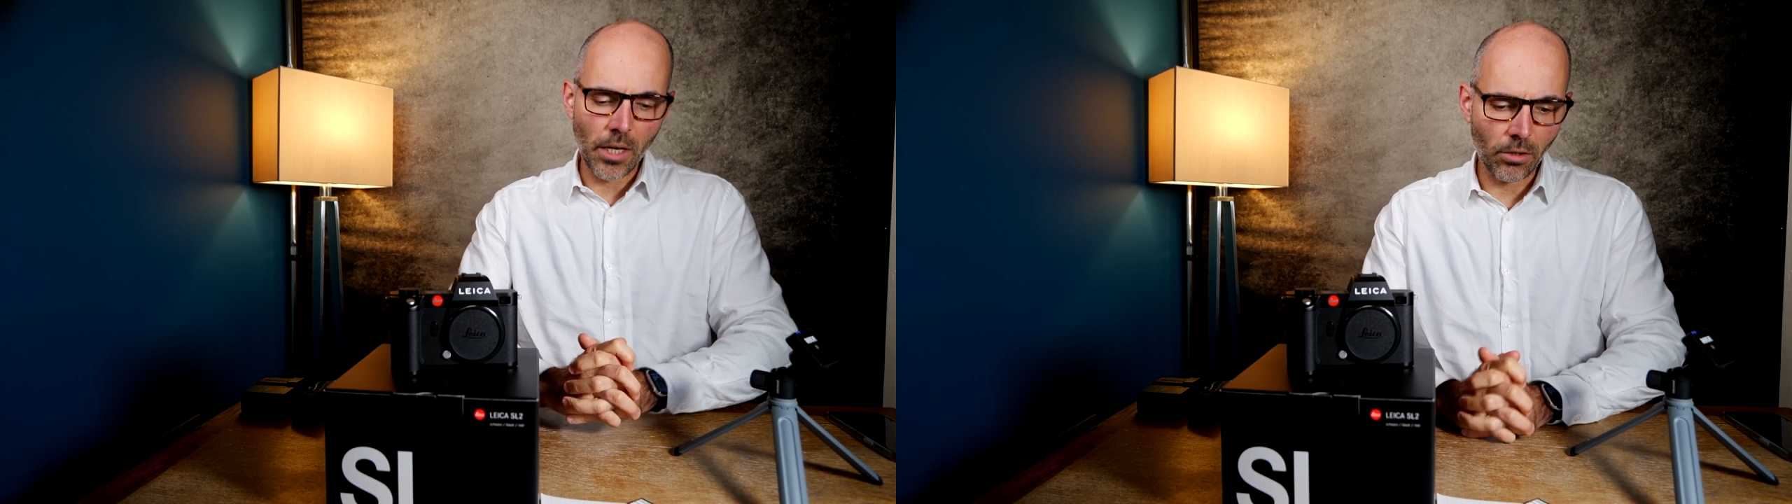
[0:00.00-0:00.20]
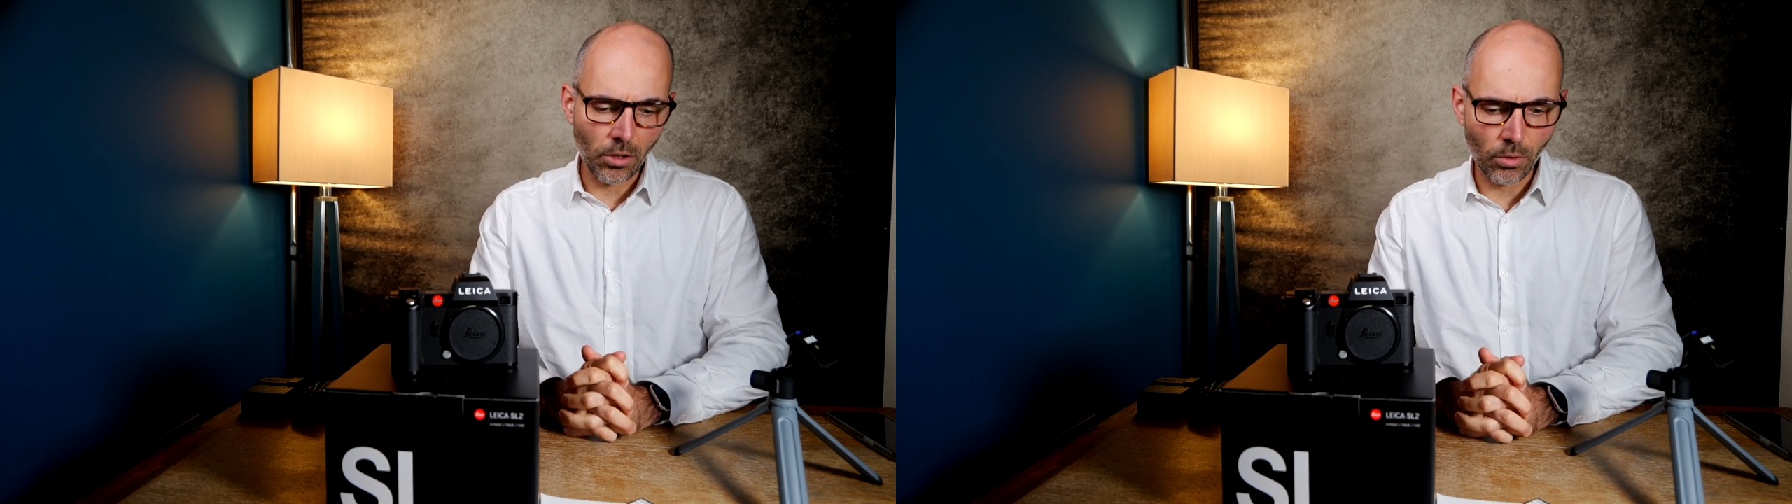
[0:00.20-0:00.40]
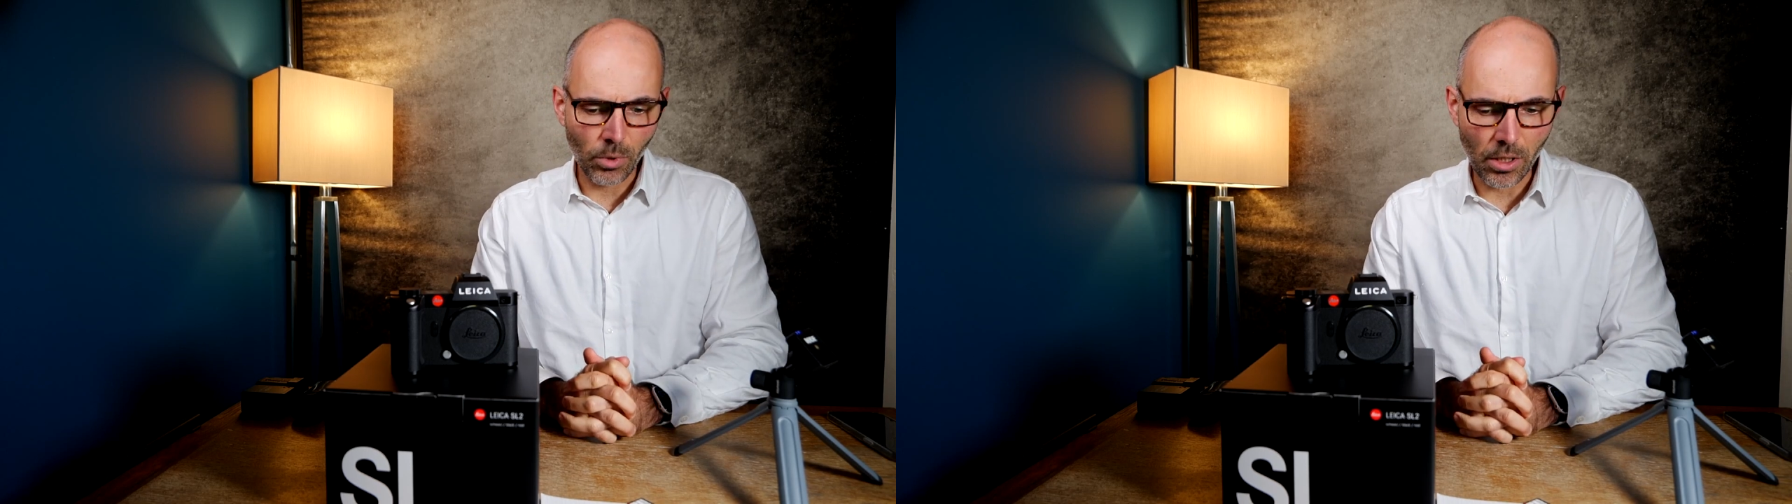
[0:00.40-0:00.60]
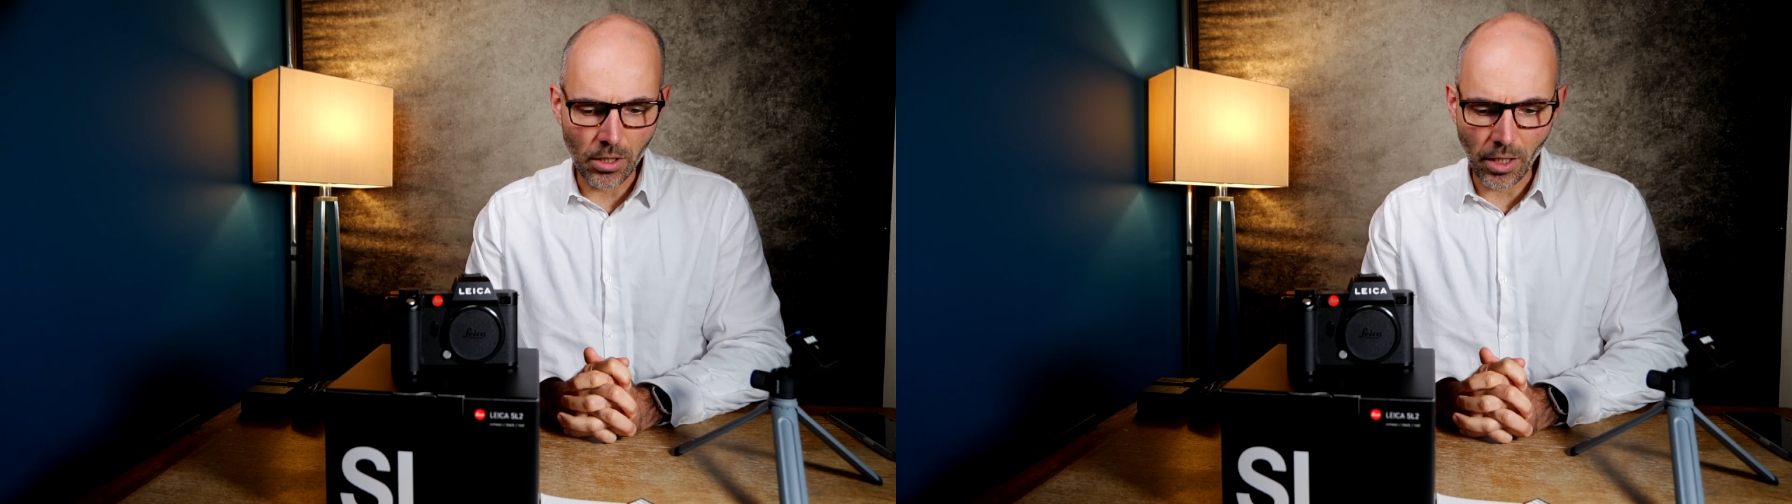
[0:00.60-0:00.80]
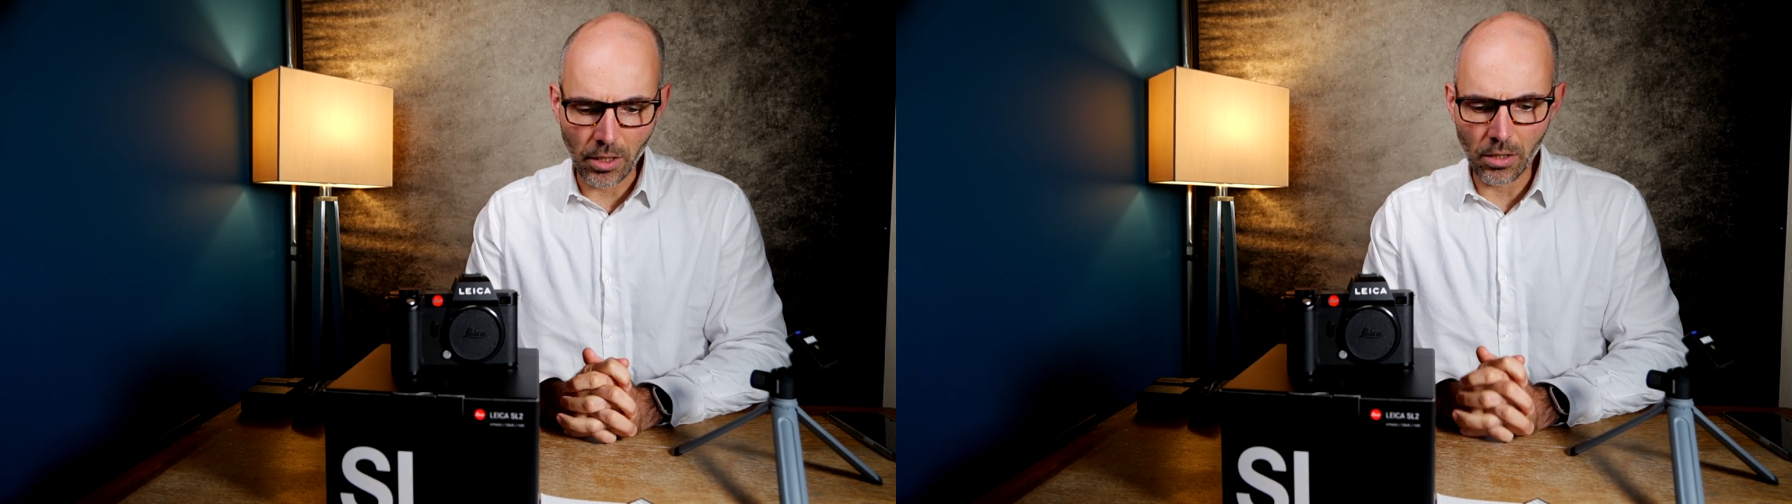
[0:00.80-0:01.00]
later we
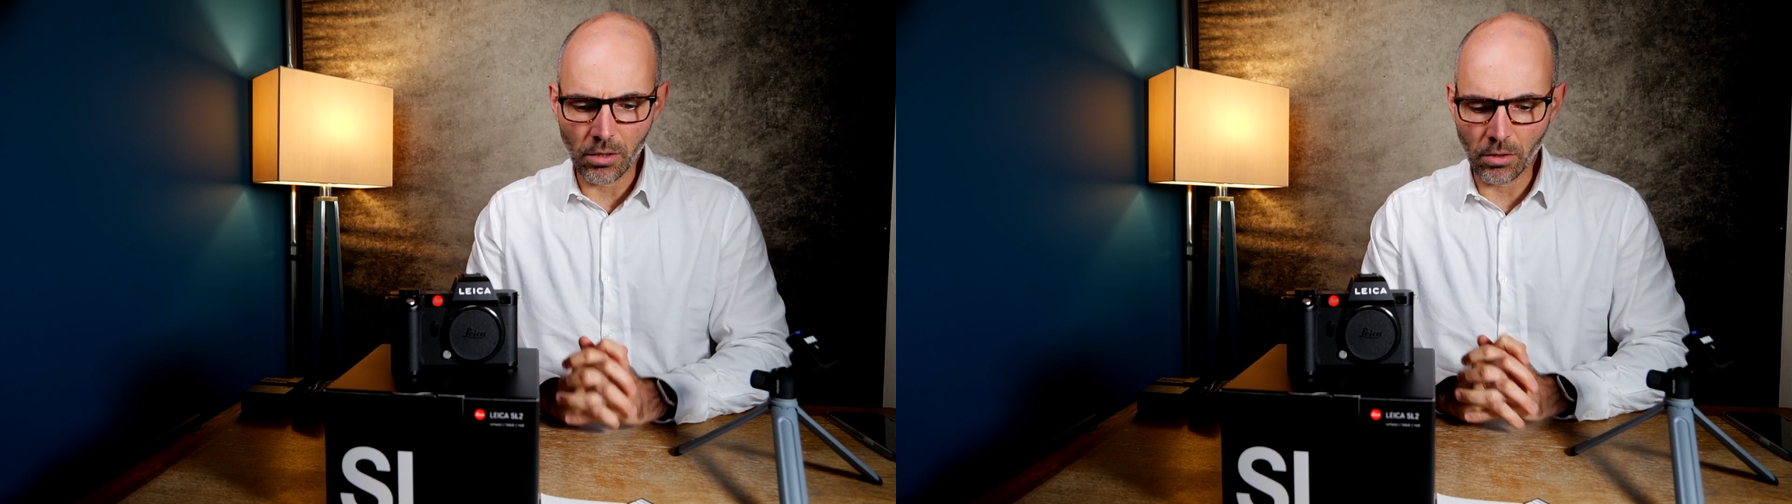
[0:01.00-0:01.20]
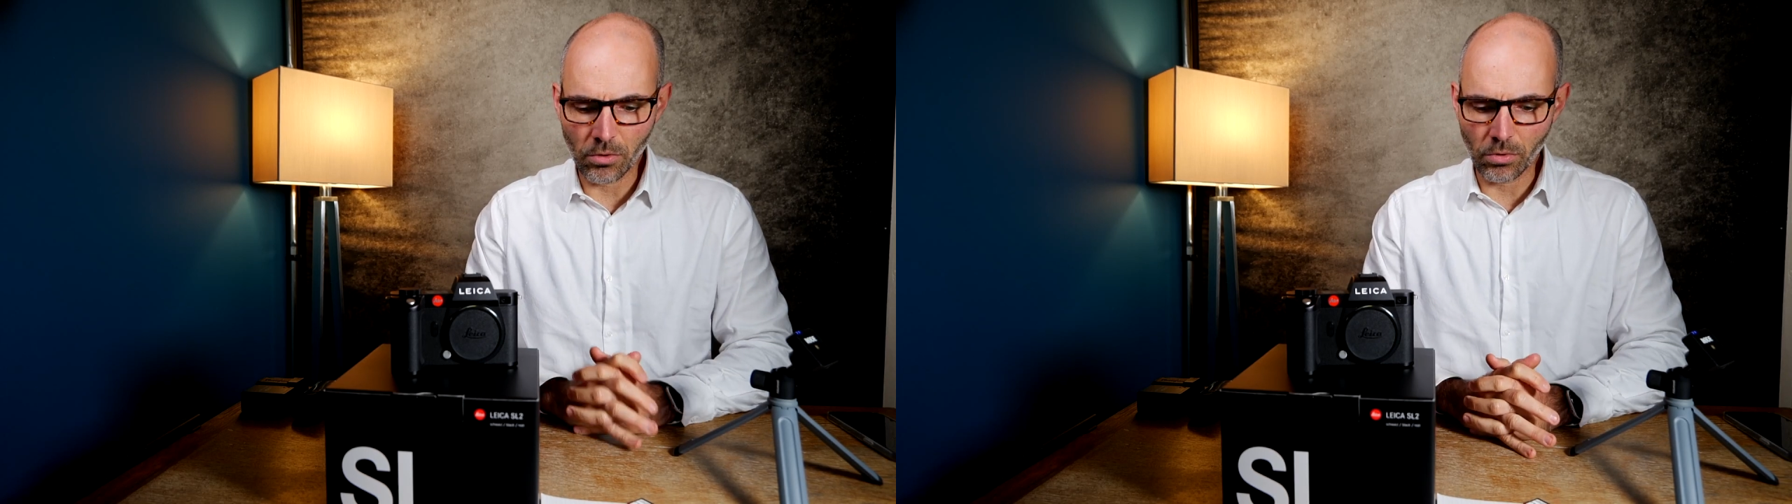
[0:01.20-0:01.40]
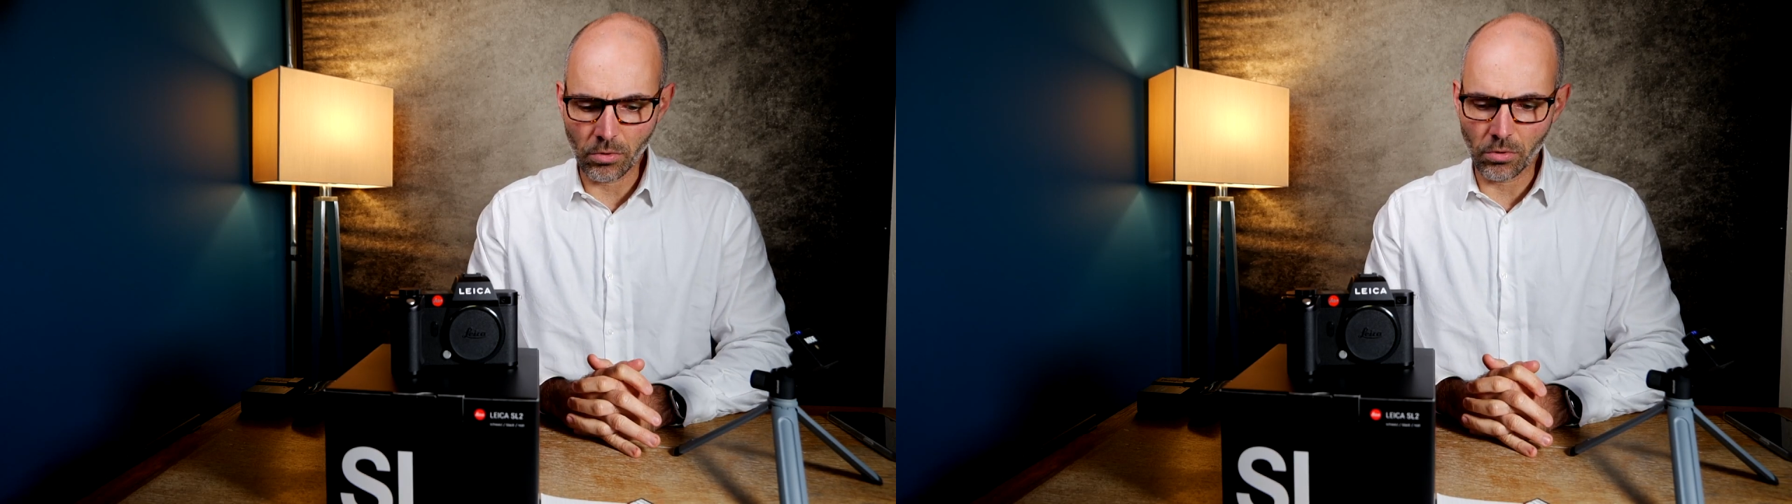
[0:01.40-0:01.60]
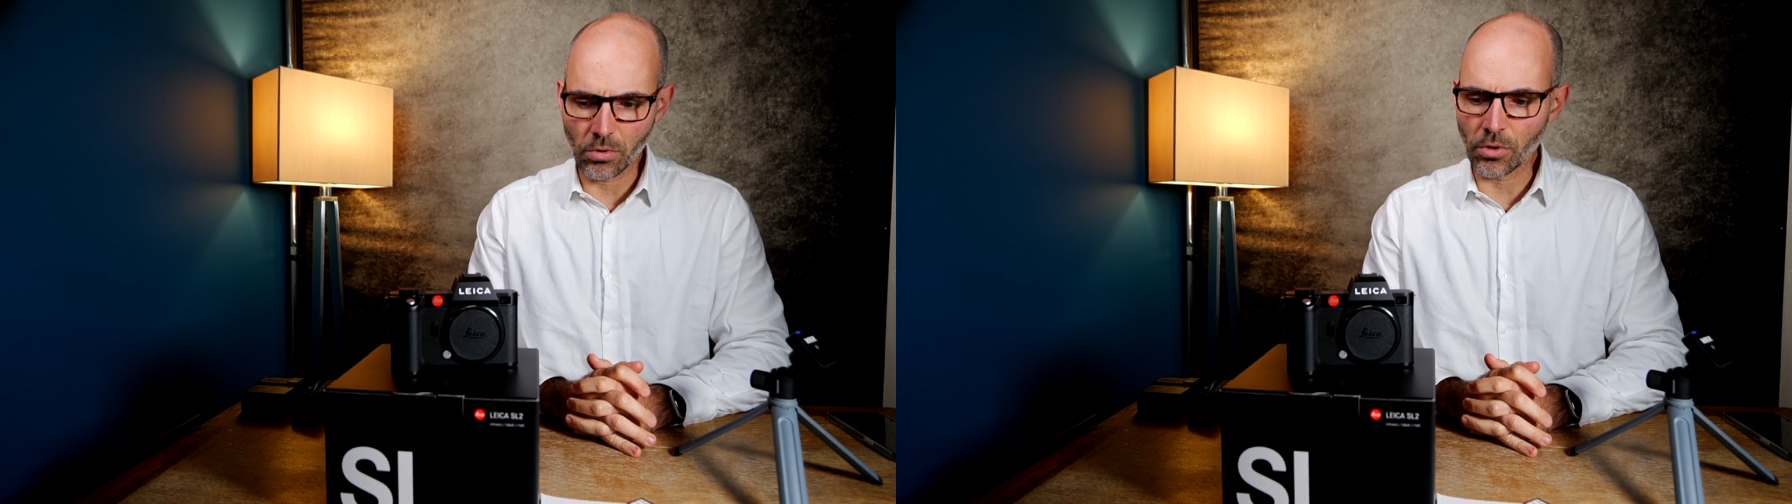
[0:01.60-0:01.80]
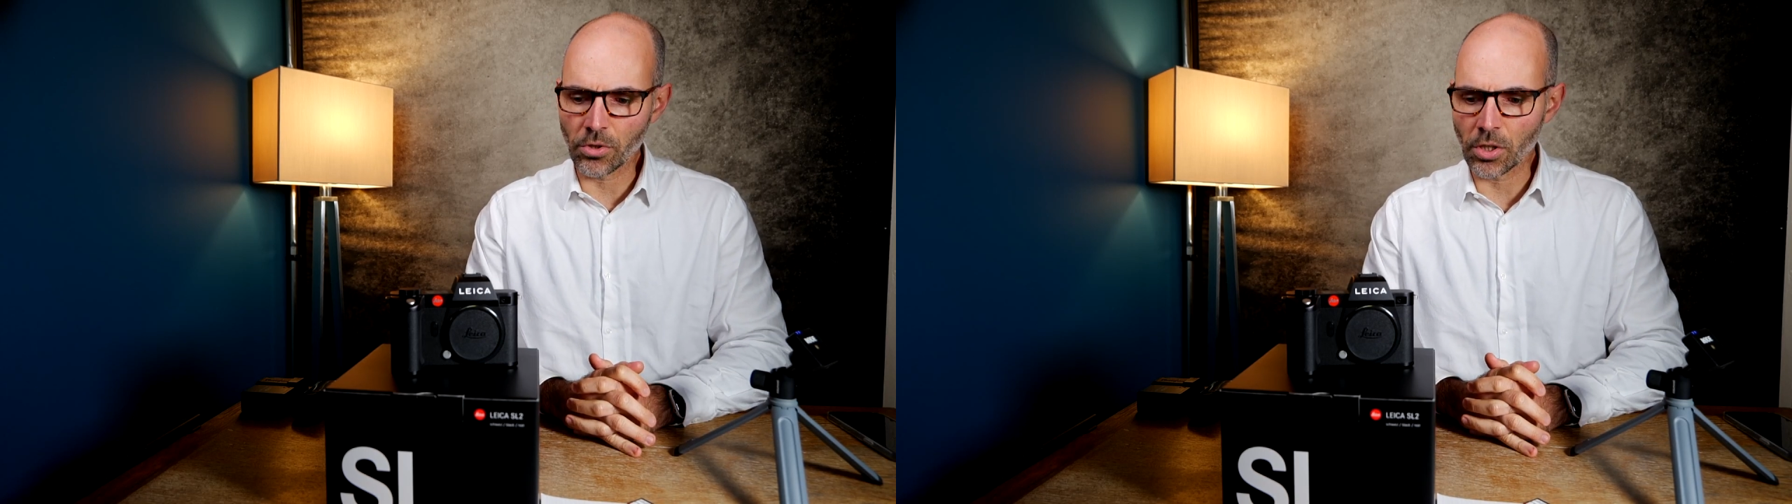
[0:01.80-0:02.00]
decided not
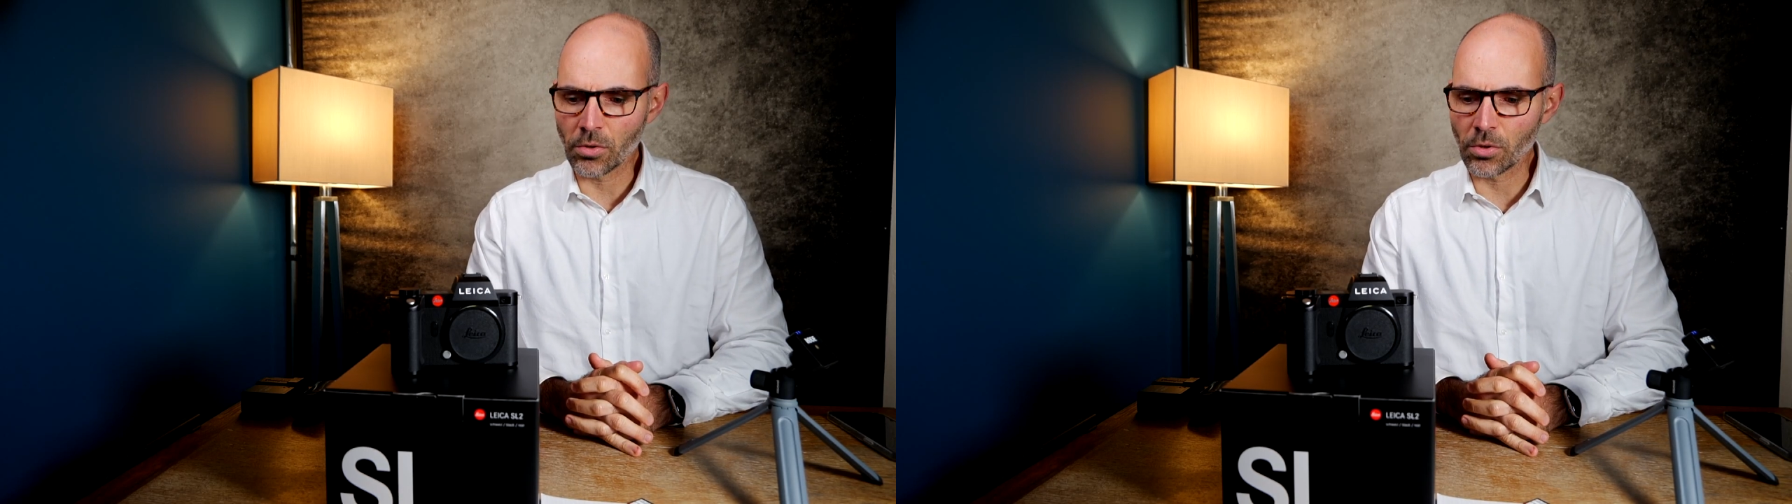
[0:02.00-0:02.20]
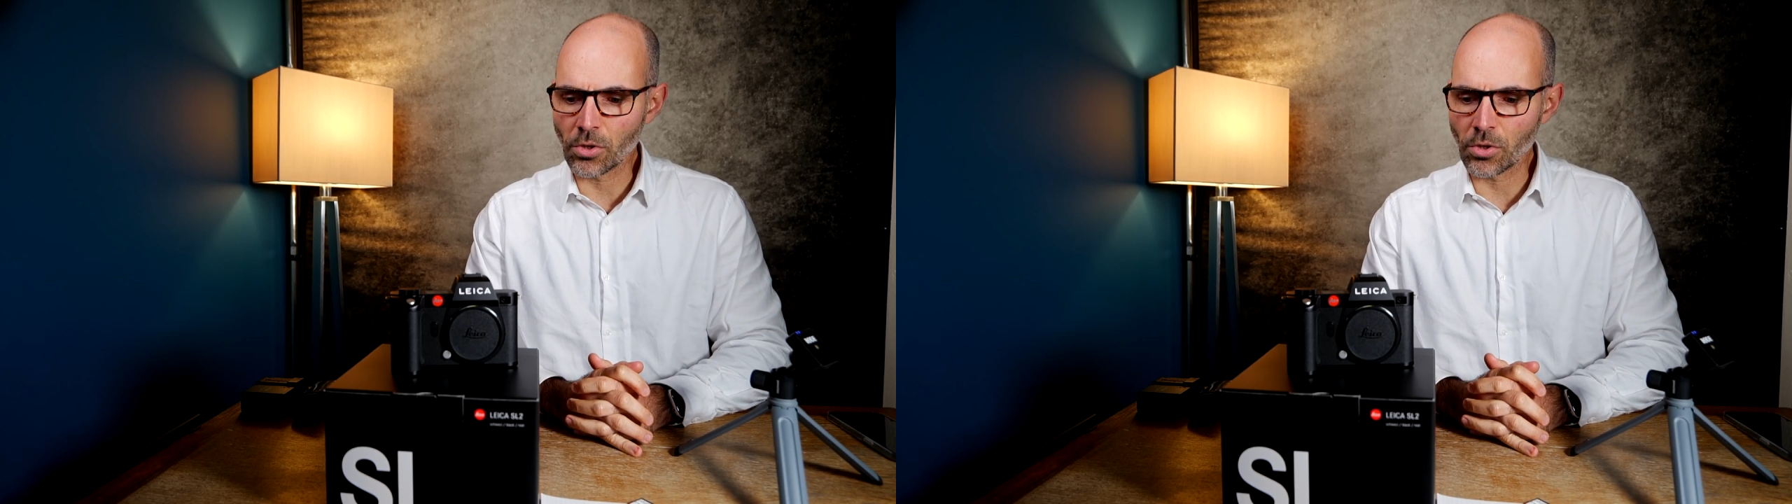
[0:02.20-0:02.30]
to continue.